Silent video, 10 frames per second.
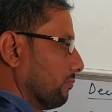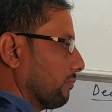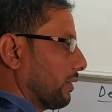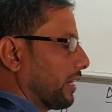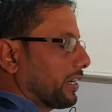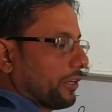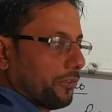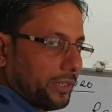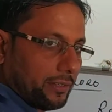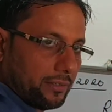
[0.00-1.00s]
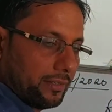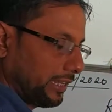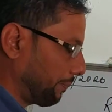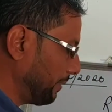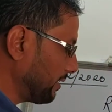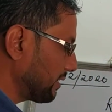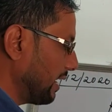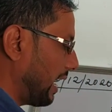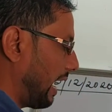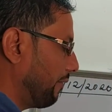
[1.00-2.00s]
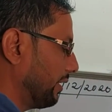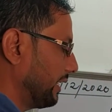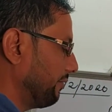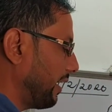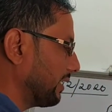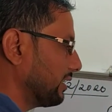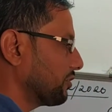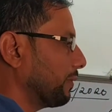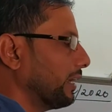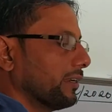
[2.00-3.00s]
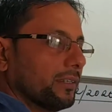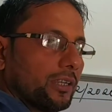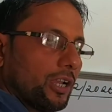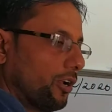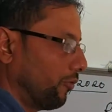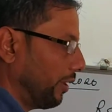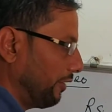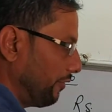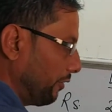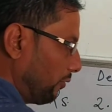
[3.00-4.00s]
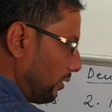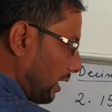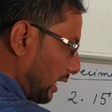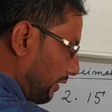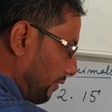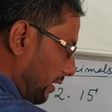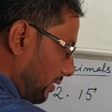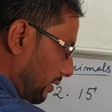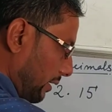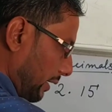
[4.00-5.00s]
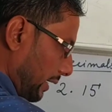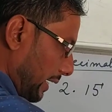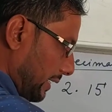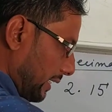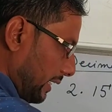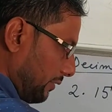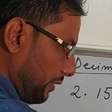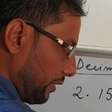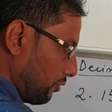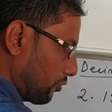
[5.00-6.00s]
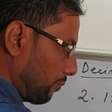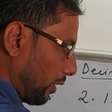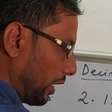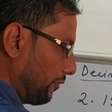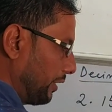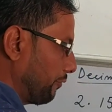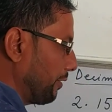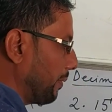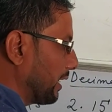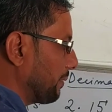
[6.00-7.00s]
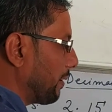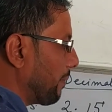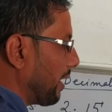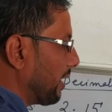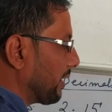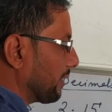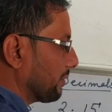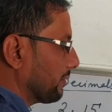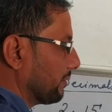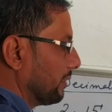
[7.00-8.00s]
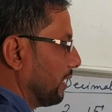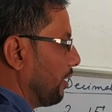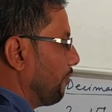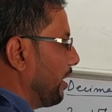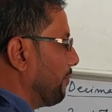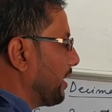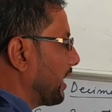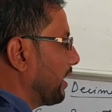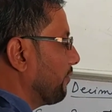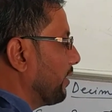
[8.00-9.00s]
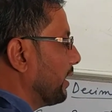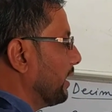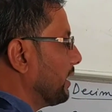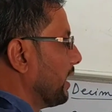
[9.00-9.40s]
greater unit. That means I will divide this by, when you convert greater unit to smaller unit, we multiply by 100. When we convert